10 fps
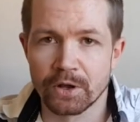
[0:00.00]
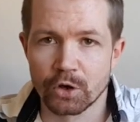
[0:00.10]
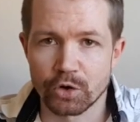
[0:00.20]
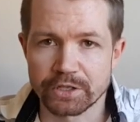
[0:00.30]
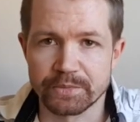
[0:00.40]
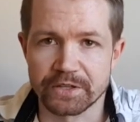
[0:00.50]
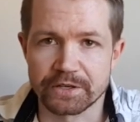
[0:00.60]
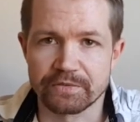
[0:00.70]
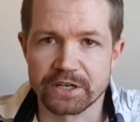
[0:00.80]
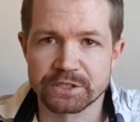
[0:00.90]
quite
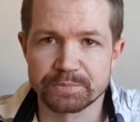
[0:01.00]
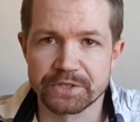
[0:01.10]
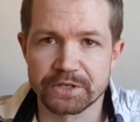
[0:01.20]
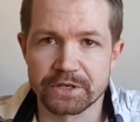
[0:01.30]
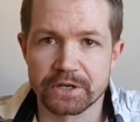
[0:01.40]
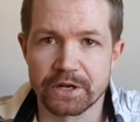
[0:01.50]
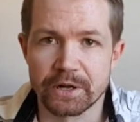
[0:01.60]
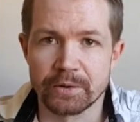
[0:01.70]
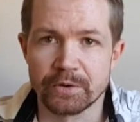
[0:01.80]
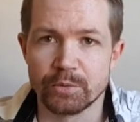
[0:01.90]
many
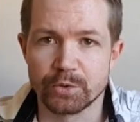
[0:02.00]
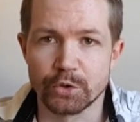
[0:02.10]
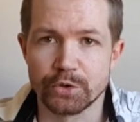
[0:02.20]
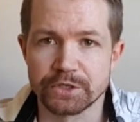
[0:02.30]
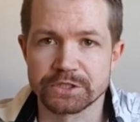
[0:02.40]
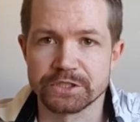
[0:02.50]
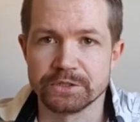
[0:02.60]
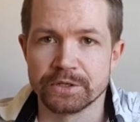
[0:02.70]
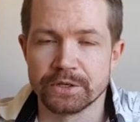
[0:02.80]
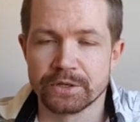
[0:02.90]
Weissbier breweries
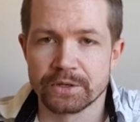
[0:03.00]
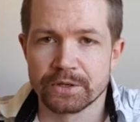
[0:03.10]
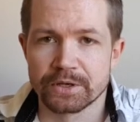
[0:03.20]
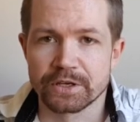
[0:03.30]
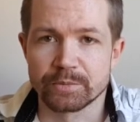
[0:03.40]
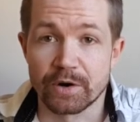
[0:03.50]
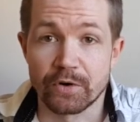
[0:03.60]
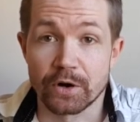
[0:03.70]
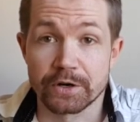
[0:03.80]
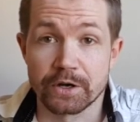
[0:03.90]
in
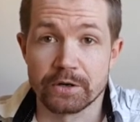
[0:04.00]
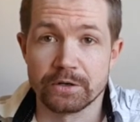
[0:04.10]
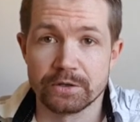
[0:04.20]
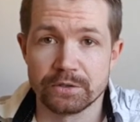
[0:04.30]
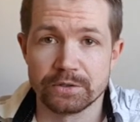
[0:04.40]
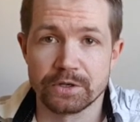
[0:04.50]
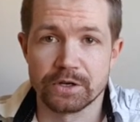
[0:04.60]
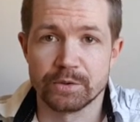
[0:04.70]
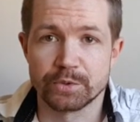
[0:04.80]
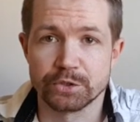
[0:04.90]
Bavaria
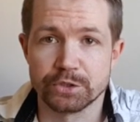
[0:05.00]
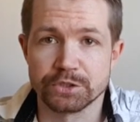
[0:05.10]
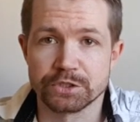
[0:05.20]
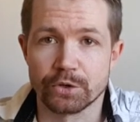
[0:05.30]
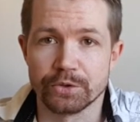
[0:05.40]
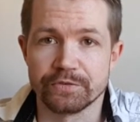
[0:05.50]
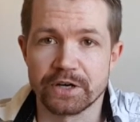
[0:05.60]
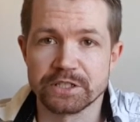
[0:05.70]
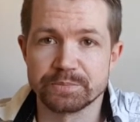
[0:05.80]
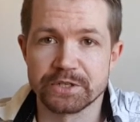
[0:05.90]
producing only
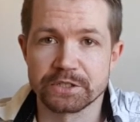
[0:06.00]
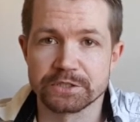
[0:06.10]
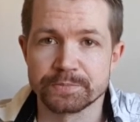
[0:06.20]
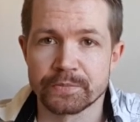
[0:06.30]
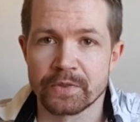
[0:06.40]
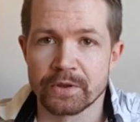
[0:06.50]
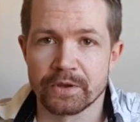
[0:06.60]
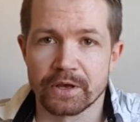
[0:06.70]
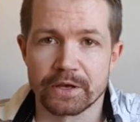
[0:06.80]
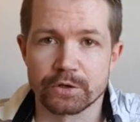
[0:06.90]
Weissbiers.
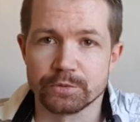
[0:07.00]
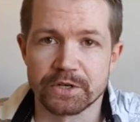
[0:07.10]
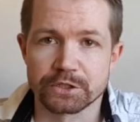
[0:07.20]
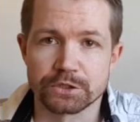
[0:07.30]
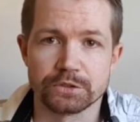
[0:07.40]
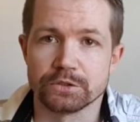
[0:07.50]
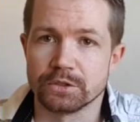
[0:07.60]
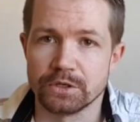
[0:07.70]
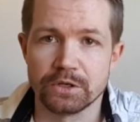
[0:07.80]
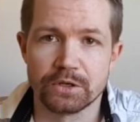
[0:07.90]
I could mention
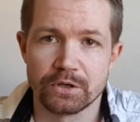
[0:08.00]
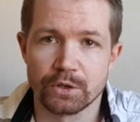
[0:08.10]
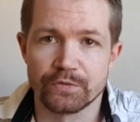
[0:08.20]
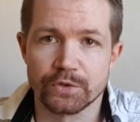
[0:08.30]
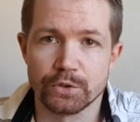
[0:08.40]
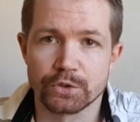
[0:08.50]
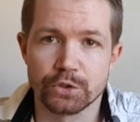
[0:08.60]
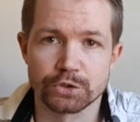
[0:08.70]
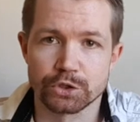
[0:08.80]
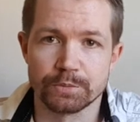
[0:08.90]
a few:
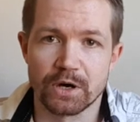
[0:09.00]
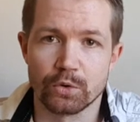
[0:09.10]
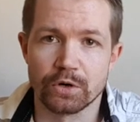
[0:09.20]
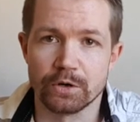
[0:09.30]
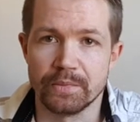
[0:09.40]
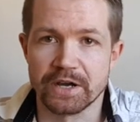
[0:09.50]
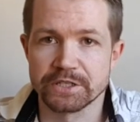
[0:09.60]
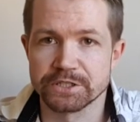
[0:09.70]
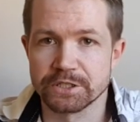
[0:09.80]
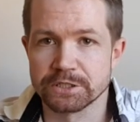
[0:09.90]
Kugelbauer,
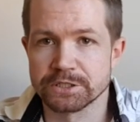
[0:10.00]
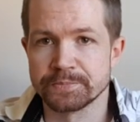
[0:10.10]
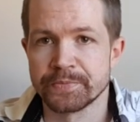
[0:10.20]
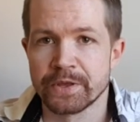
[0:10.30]
Meisels,